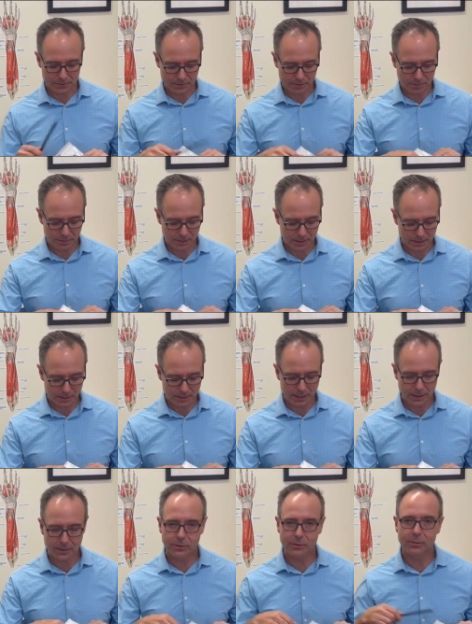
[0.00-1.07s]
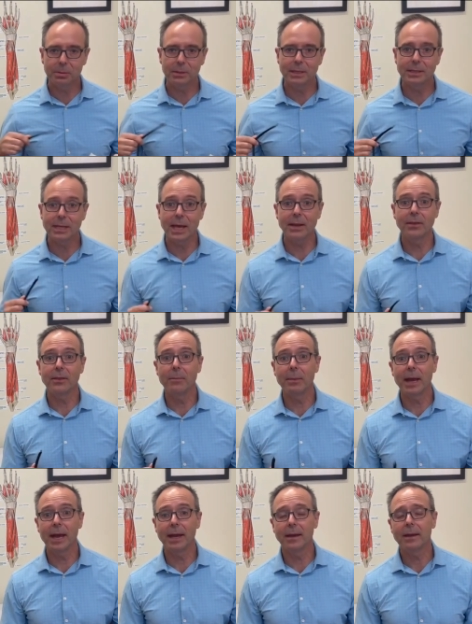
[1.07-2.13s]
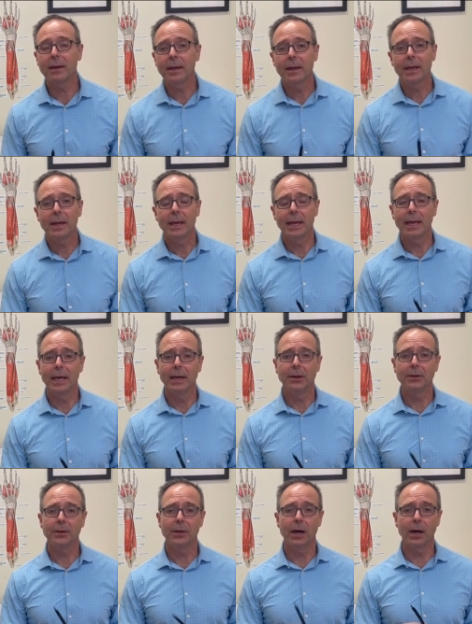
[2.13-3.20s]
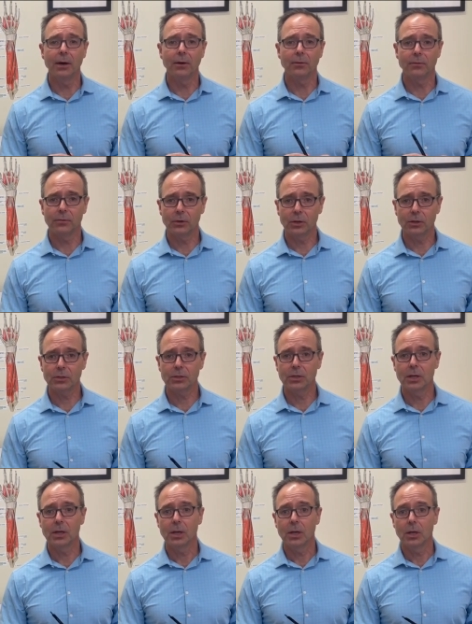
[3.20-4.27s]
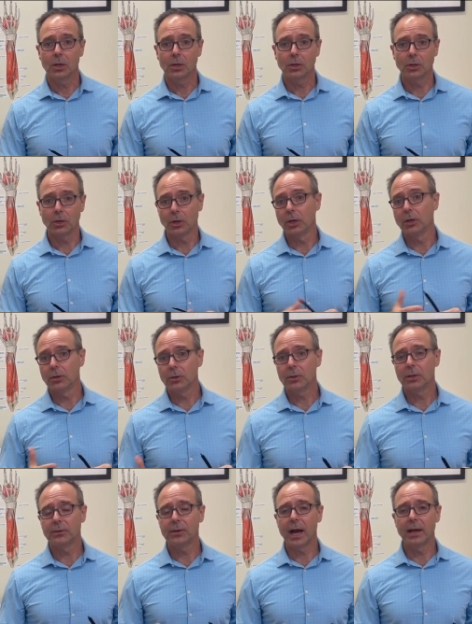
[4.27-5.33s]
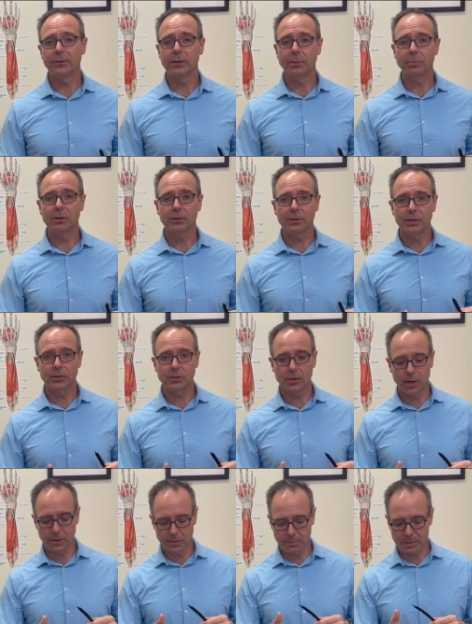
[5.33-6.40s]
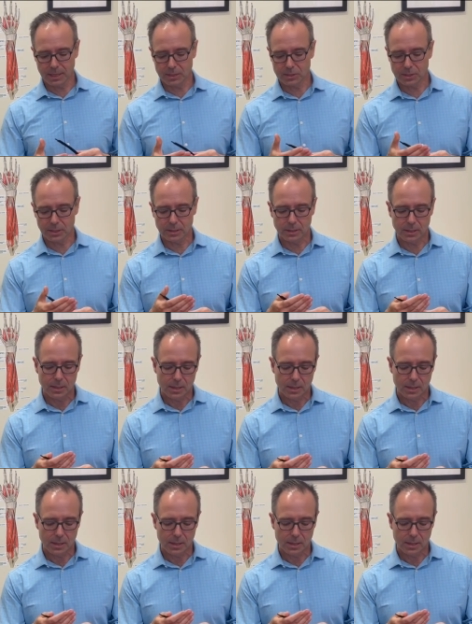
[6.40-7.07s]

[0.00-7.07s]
Simply take the splint out of the bag, and uh, first, you're going to do a sizing procedure on the patient.